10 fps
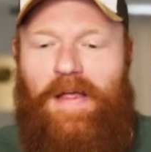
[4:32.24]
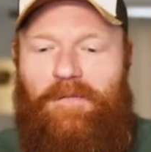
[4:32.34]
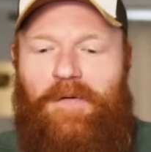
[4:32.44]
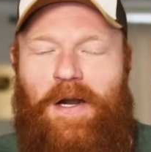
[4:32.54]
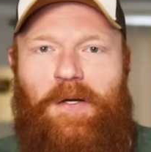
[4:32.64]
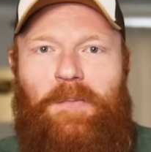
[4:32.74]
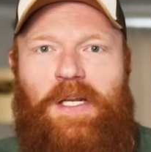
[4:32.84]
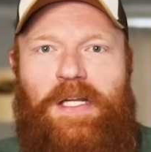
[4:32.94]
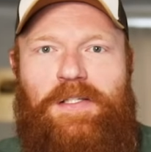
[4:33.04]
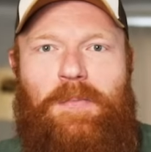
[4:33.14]
that firing
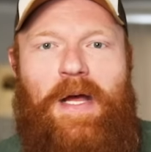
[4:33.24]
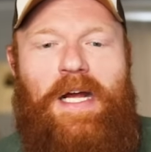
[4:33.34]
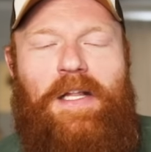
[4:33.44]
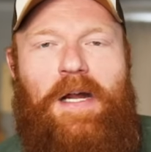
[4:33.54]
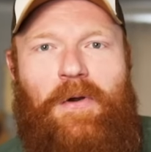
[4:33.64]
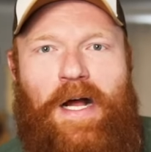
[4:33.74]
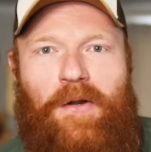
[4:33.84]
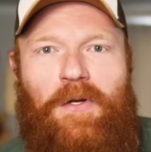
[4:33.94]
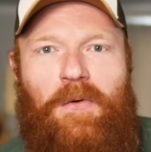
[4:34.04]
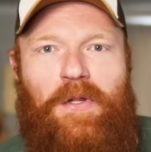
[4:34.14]
pin hits the back of that
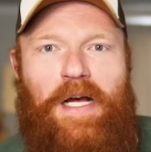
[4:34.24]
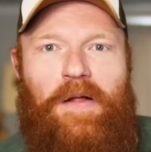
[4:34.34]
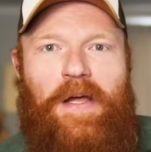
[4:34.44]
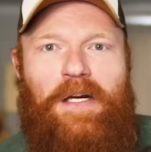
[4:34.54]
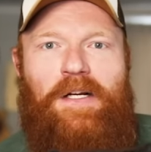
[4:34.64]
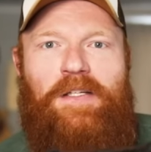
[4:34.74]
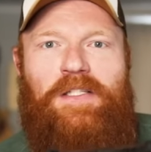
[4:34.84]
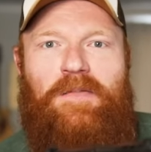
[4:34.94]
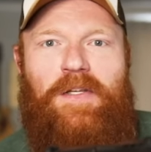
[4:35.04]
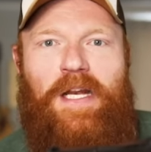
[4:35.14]
round without that gun
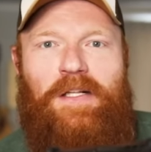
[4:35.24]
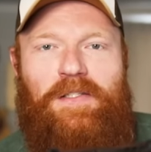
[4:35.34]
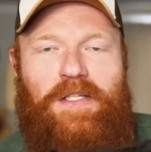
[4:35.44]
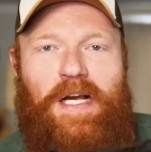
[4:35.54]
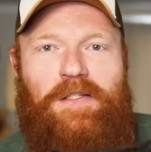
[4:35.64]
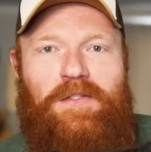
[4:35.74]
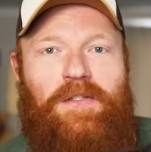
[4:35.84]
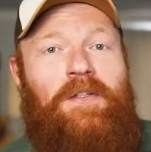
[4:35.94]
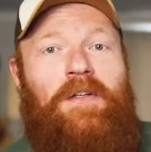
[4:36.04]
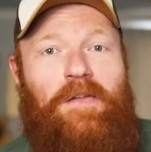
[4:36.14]
deviating the
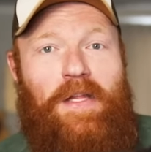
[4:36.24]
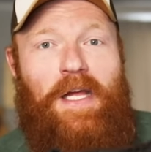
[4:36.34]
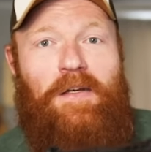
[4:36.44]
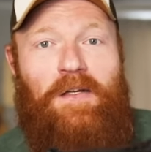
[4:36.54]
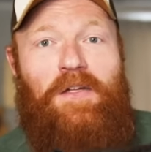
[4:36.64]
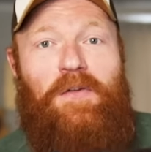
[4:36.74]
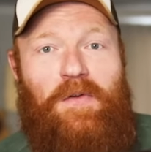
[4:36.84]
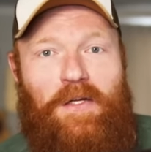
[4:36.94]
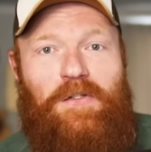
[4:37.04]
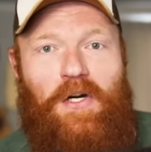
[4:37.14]
sights, then you've
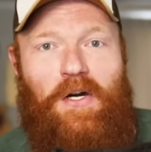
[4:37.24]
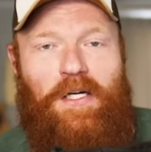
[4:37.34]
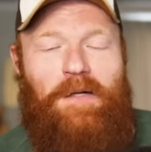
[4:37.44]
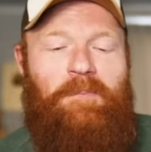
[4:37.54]
hit your target.